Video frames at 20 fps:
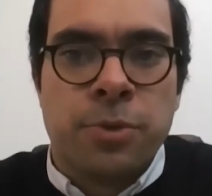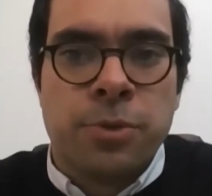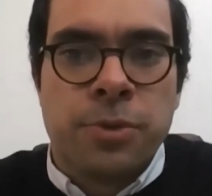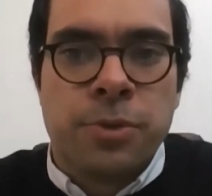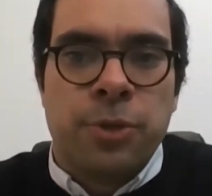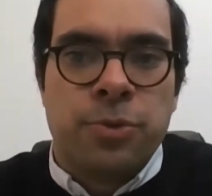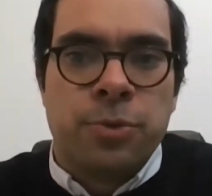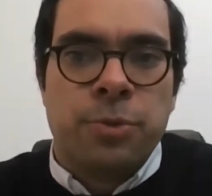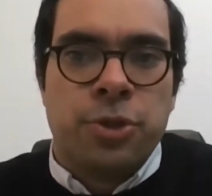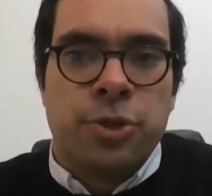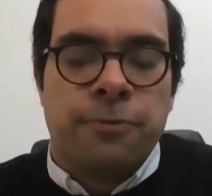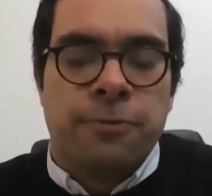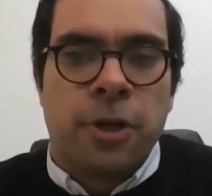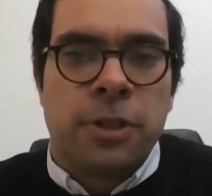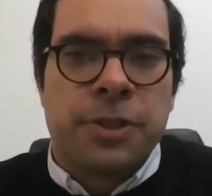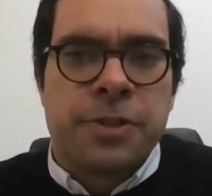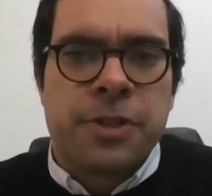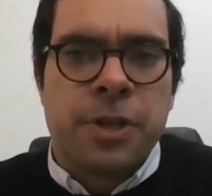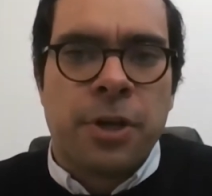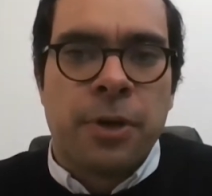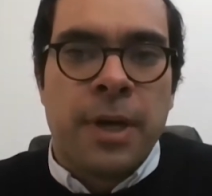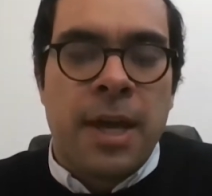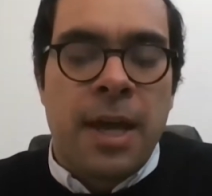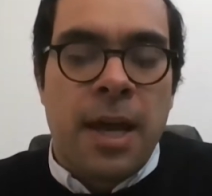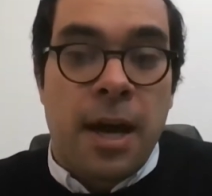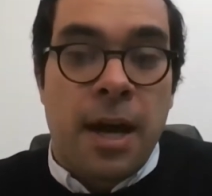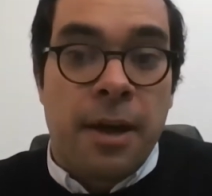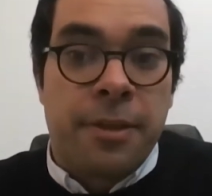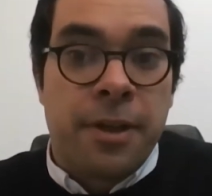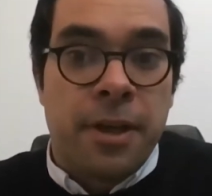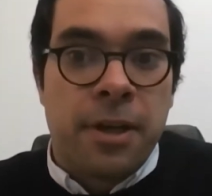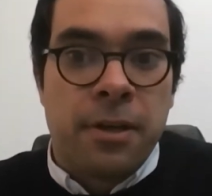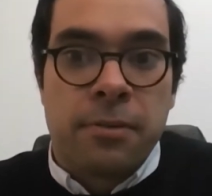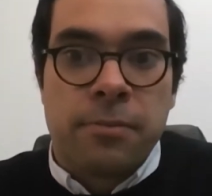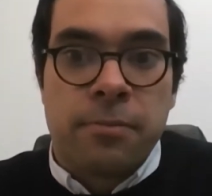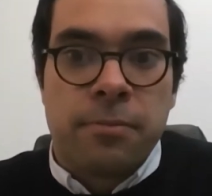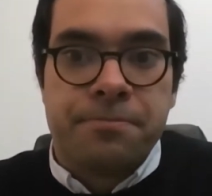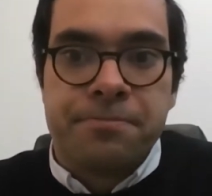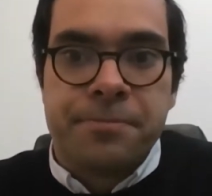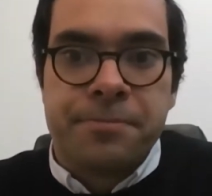we should follow. So I think
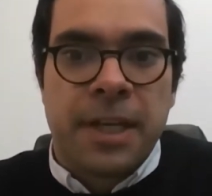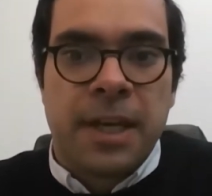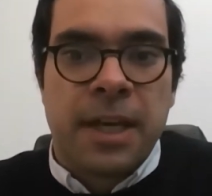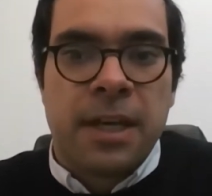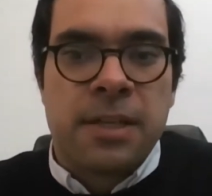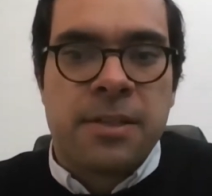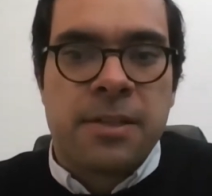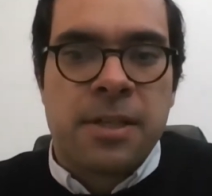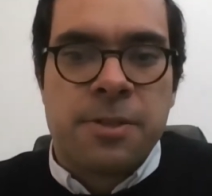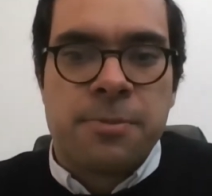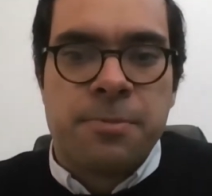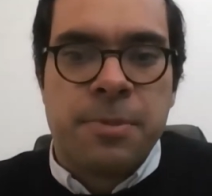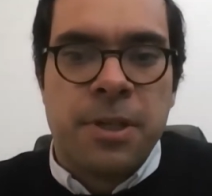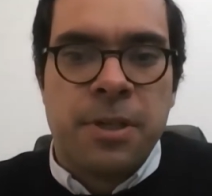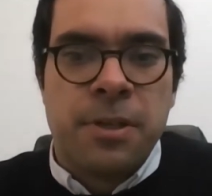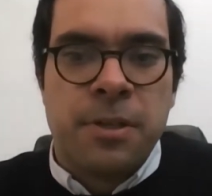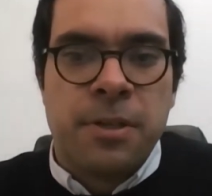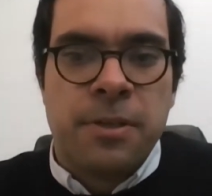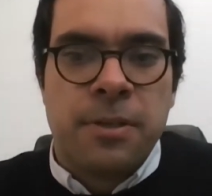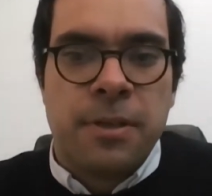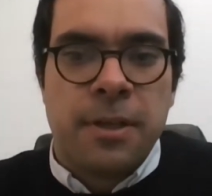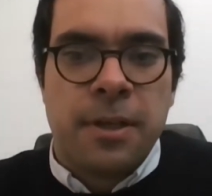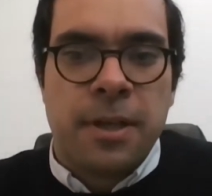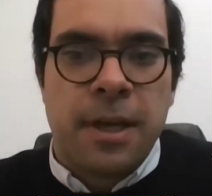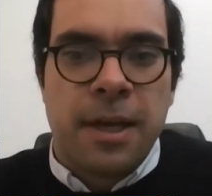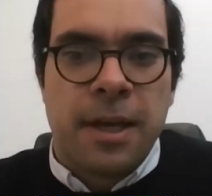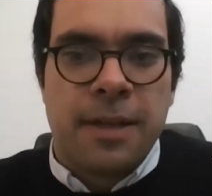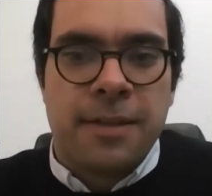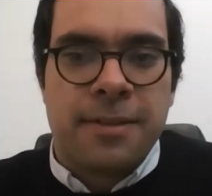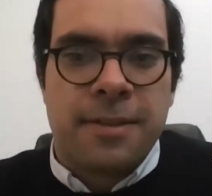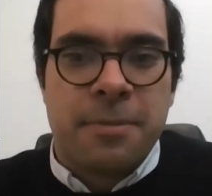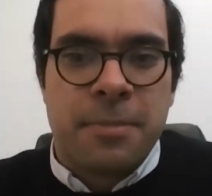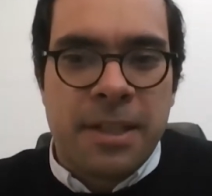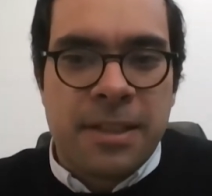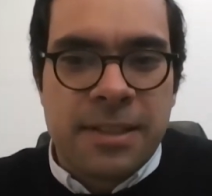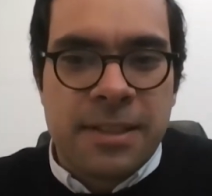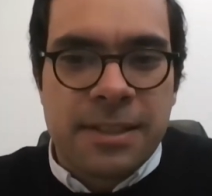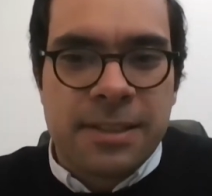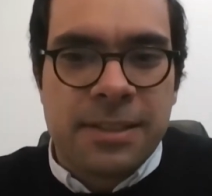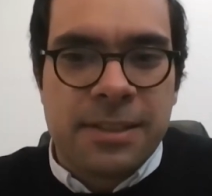CASE has been
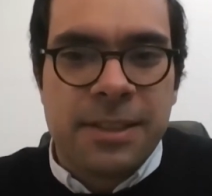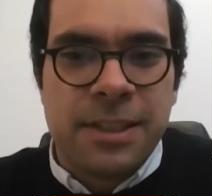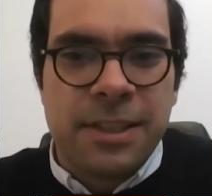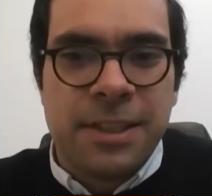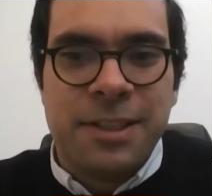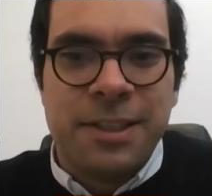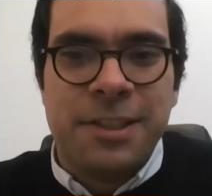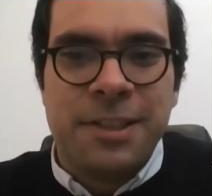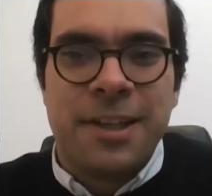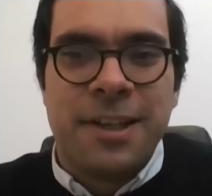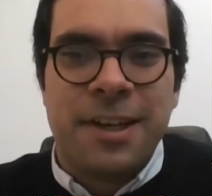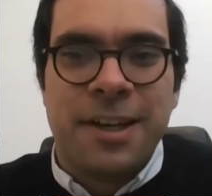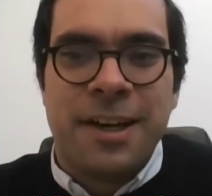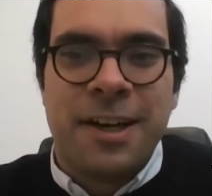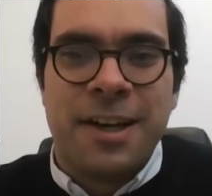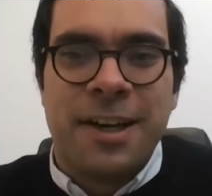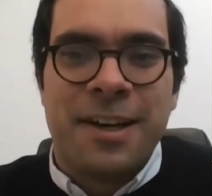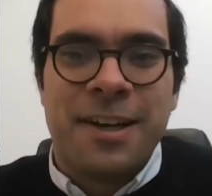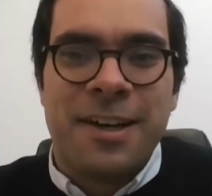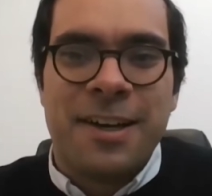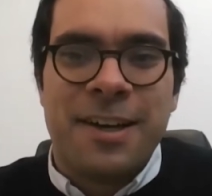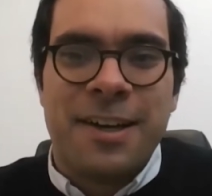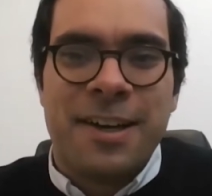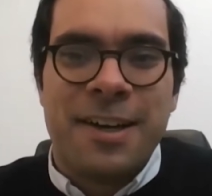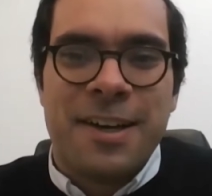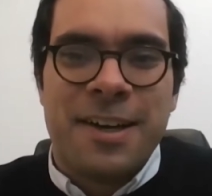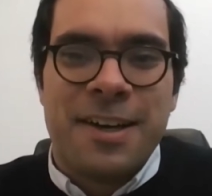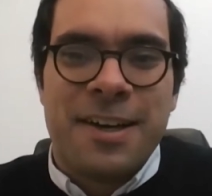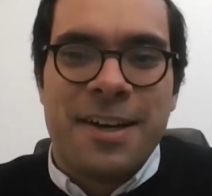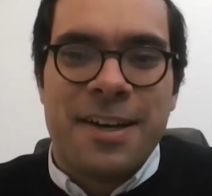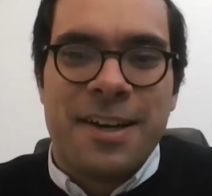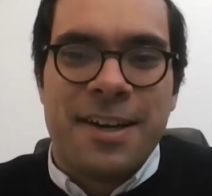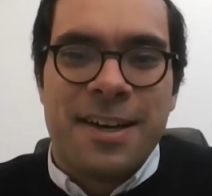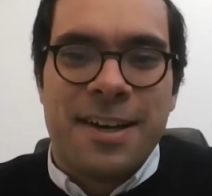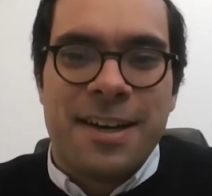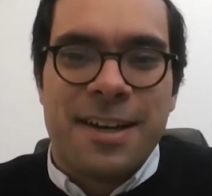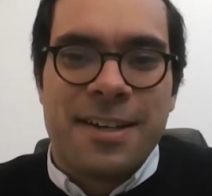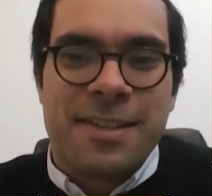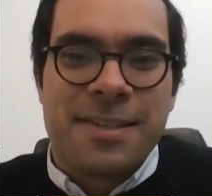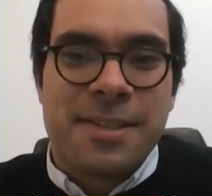tremendously uh,
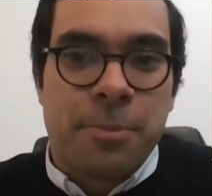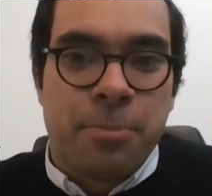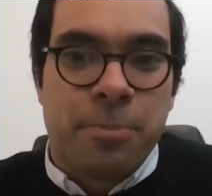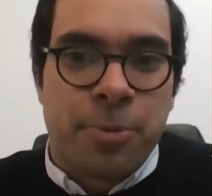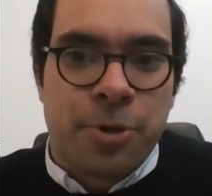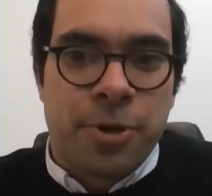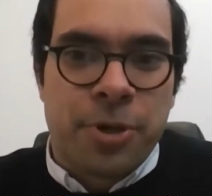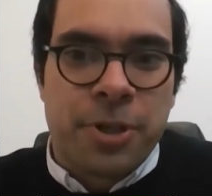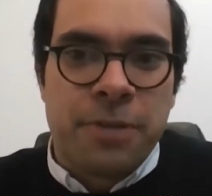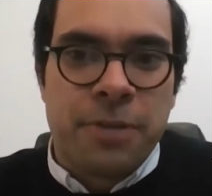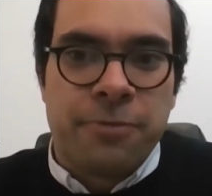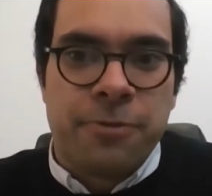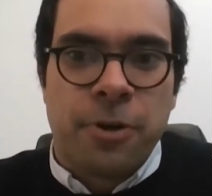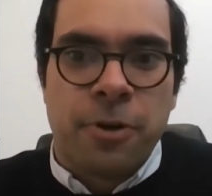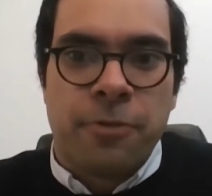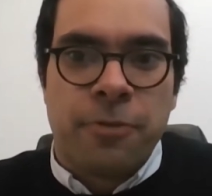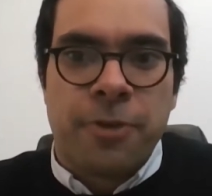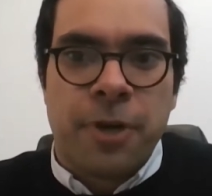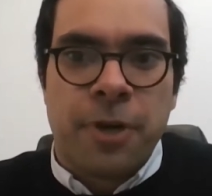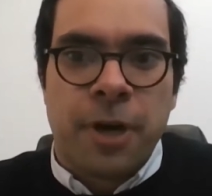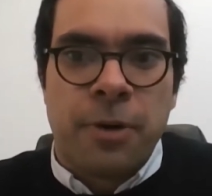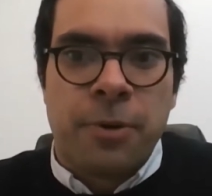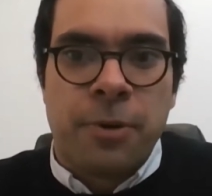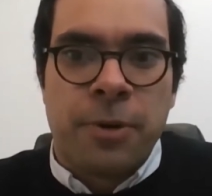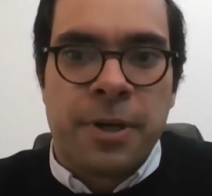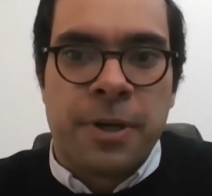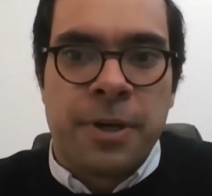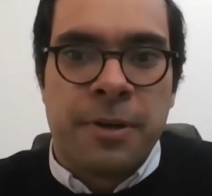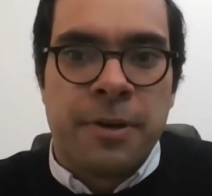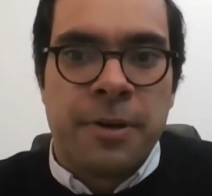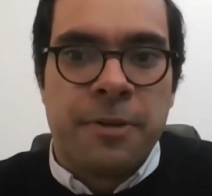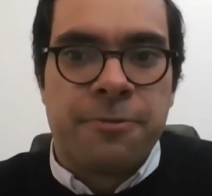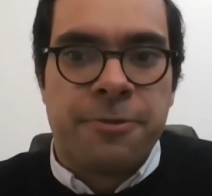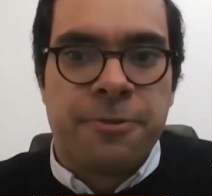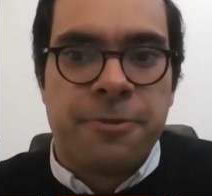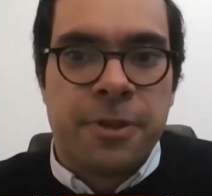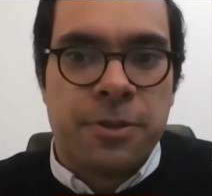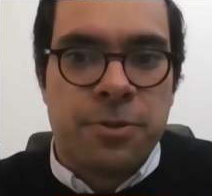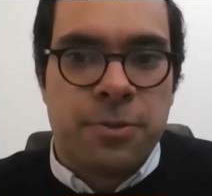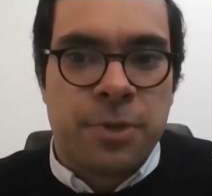uh, supportive of our
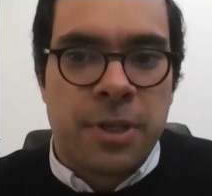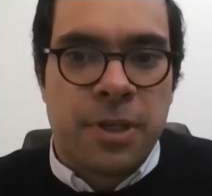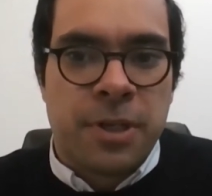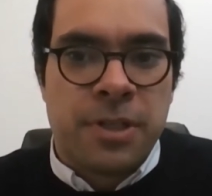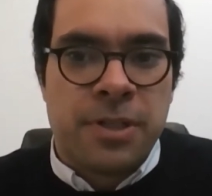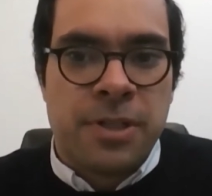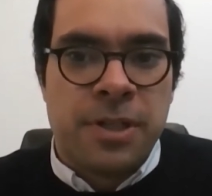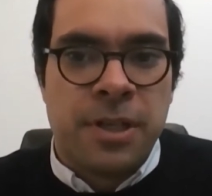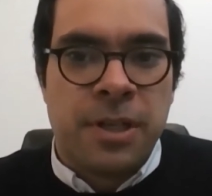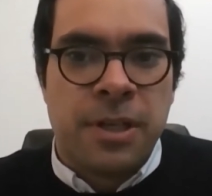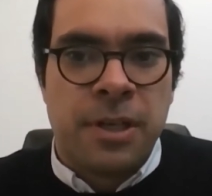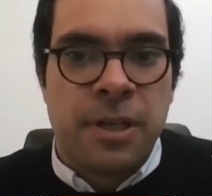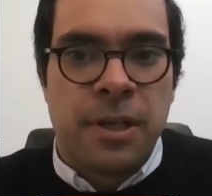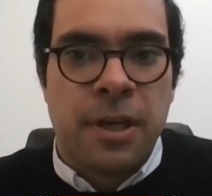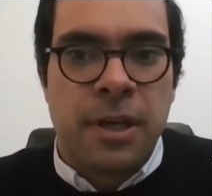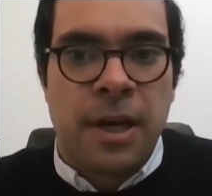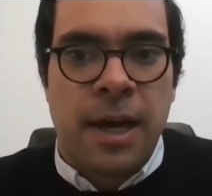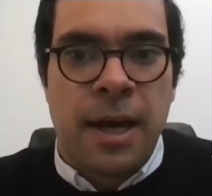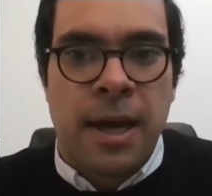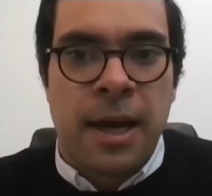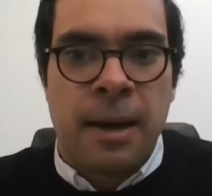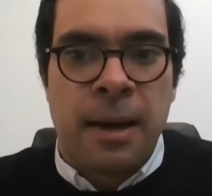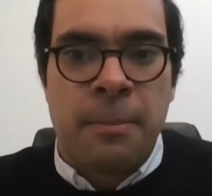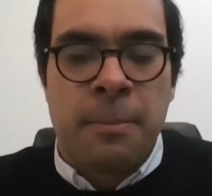fundraising um,